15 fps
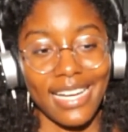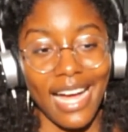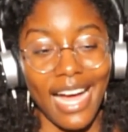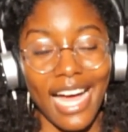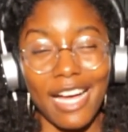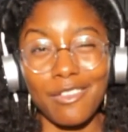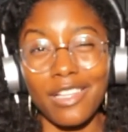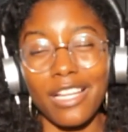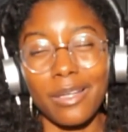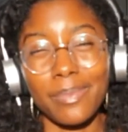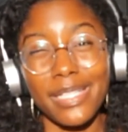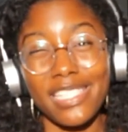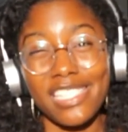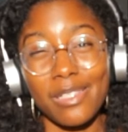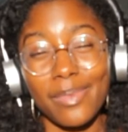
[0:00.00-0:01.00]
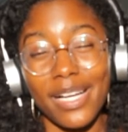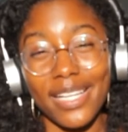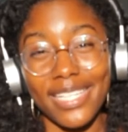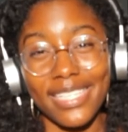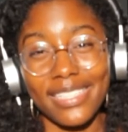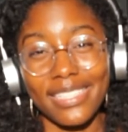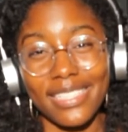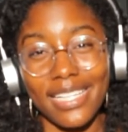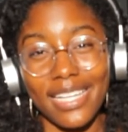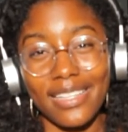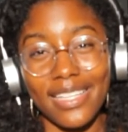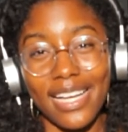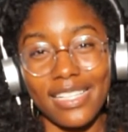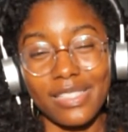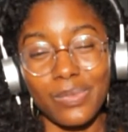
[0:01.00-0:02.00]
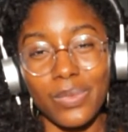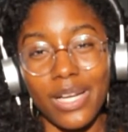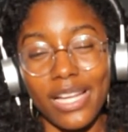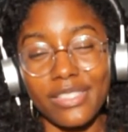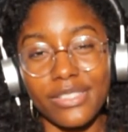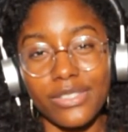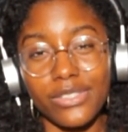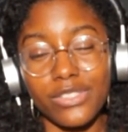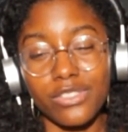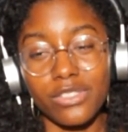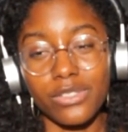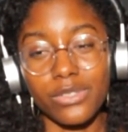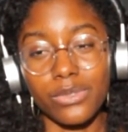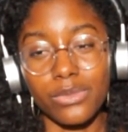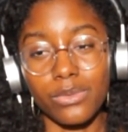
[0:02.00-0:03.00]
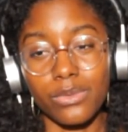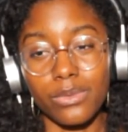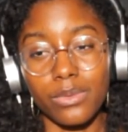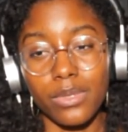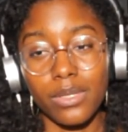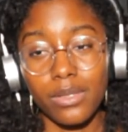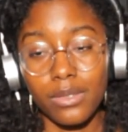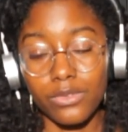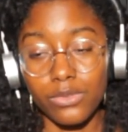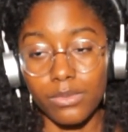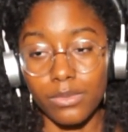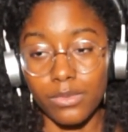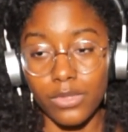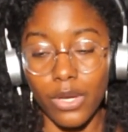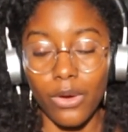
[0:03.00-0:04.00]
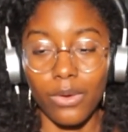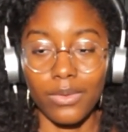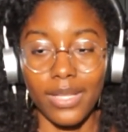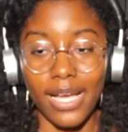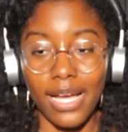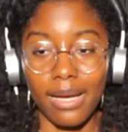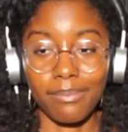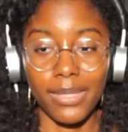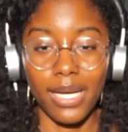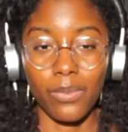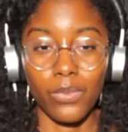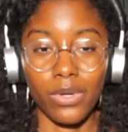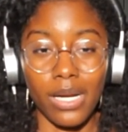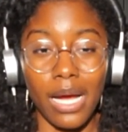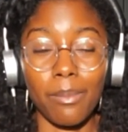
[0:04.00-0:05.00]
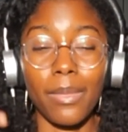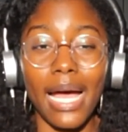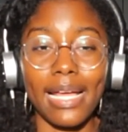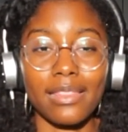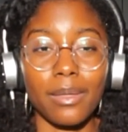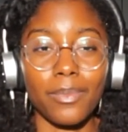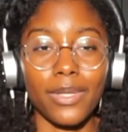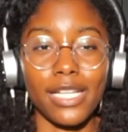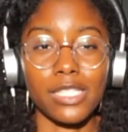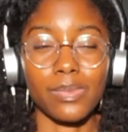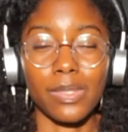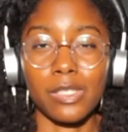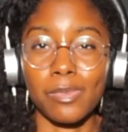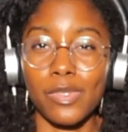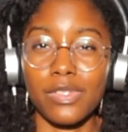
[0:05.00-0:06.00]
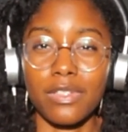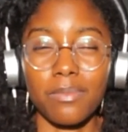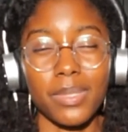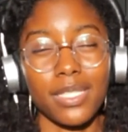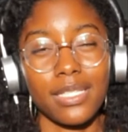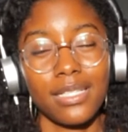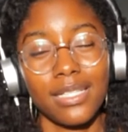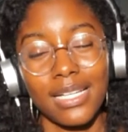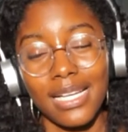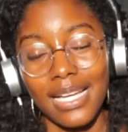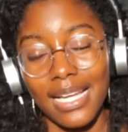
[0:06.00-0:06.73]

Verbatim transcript: I have a lot of peace about it, and that's what I used to know that I'm at where I'm at the place where I'm supposed to be.